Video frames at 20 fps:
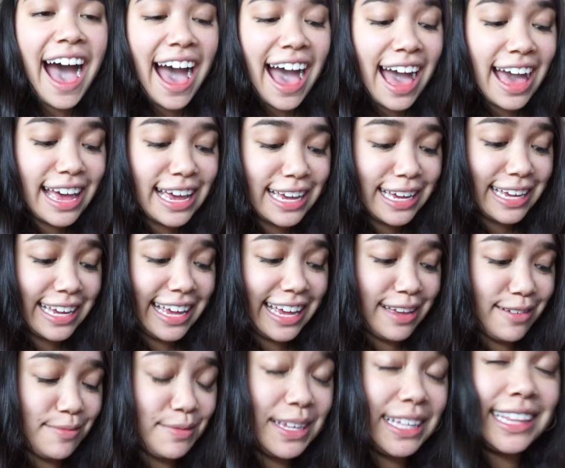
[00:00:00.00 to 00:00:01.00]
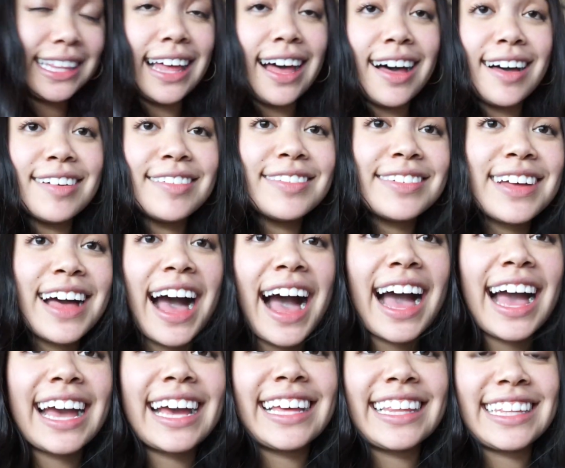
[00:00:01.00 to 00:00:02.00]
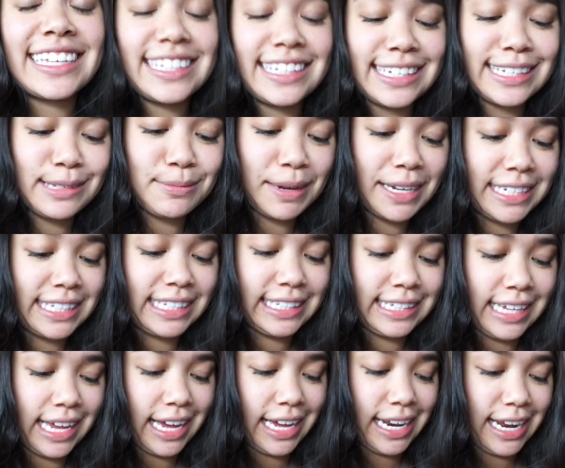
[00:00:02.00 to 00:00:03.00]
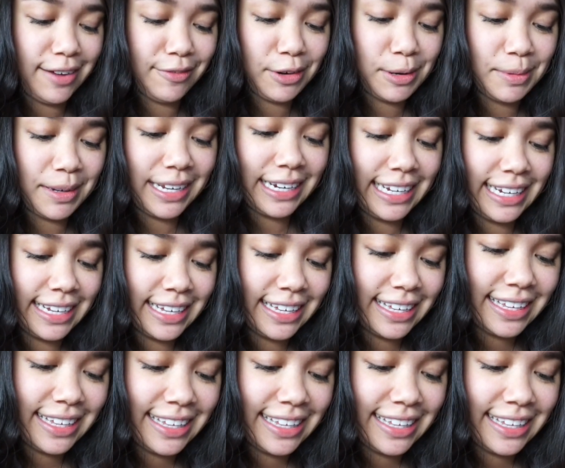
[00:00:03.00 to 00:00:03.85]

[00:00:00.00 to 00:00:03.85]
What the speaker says: I am in love. This is my son, everybody.